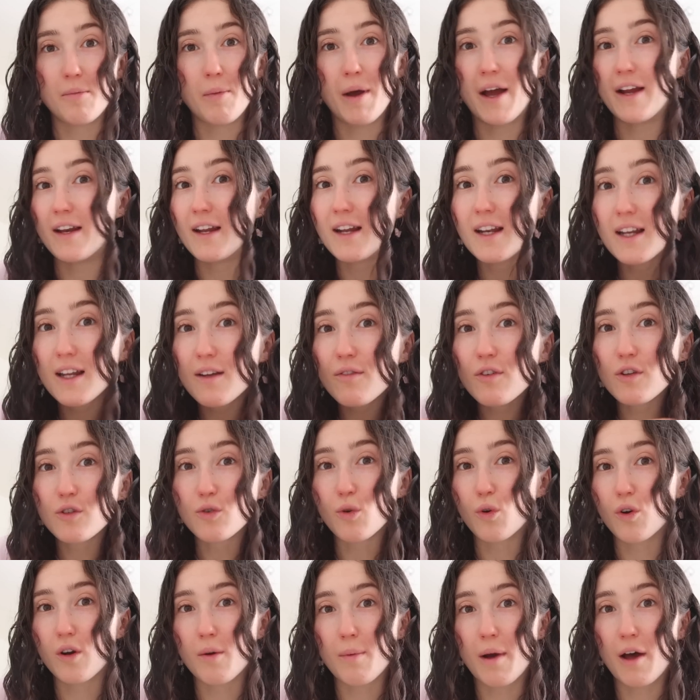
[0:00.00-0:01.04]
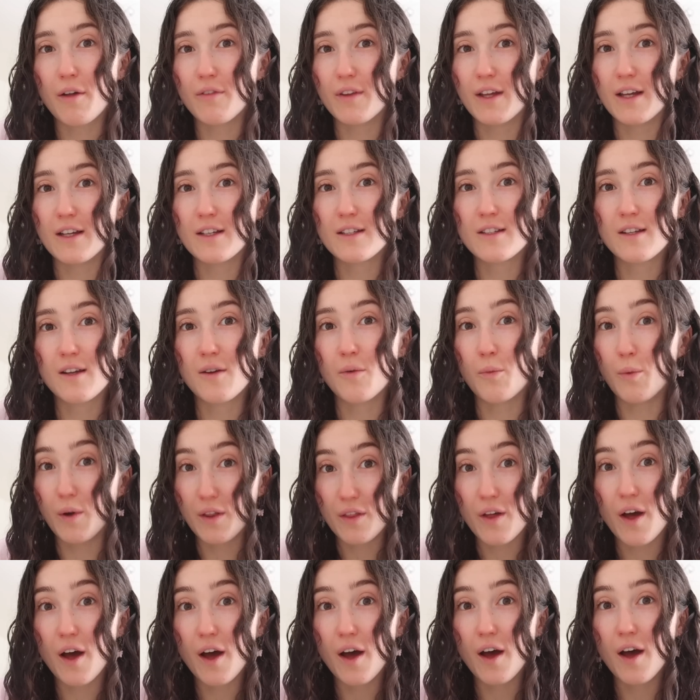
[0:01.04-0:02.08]
but I didn't even talk about this
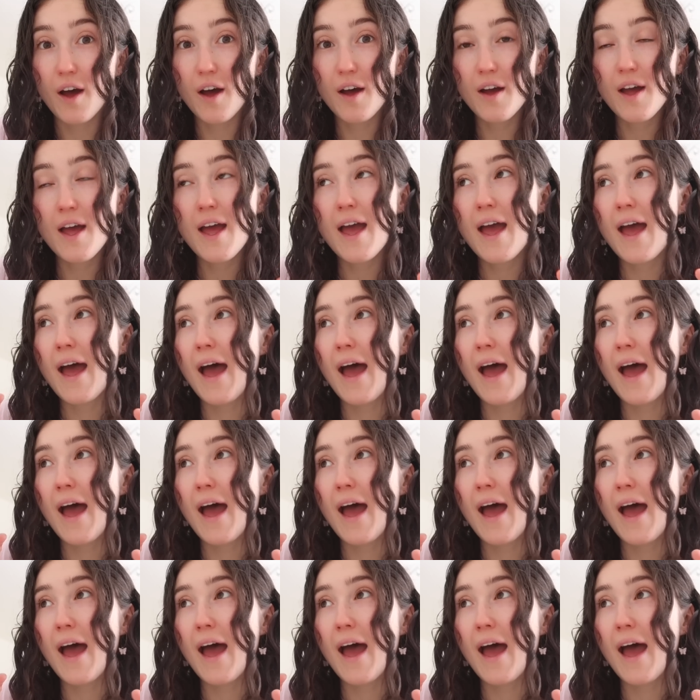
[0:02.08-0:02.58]
with her.